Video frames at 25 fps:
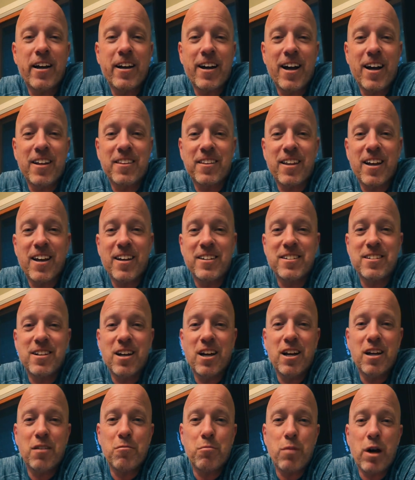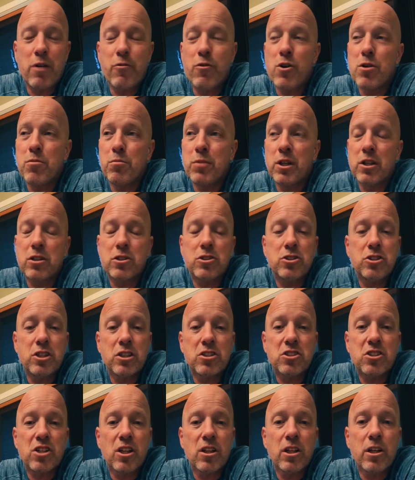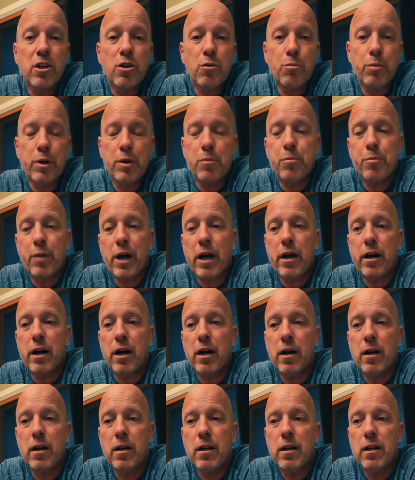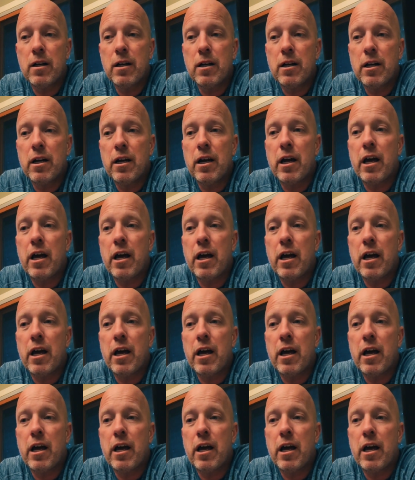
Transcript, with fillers: I got that done. My room looks just a little bit better.